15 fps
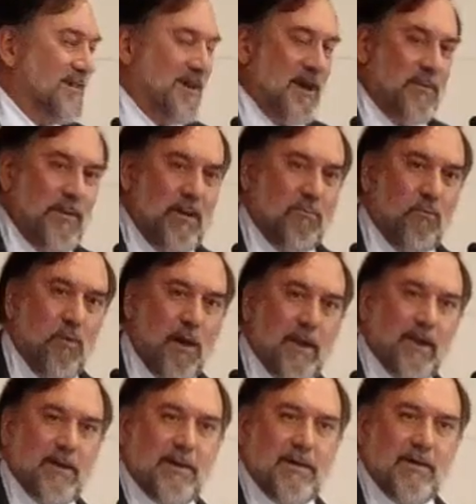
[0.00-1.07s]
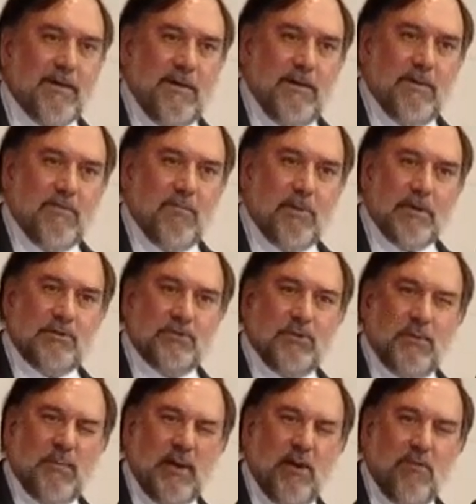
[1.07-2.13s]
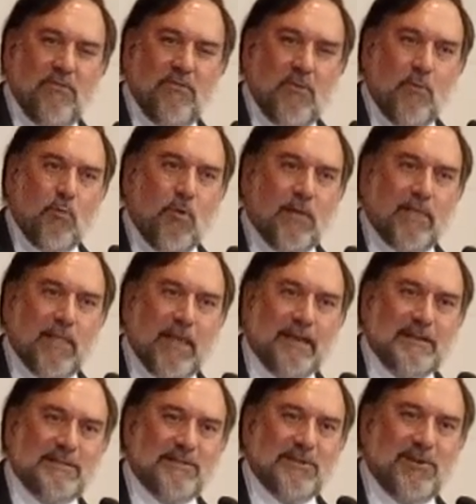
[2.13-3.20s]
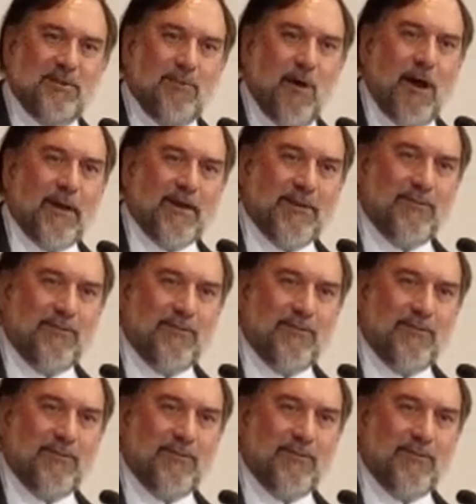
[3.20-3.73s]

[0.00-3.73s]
I mean, what a tribute from one legend of rock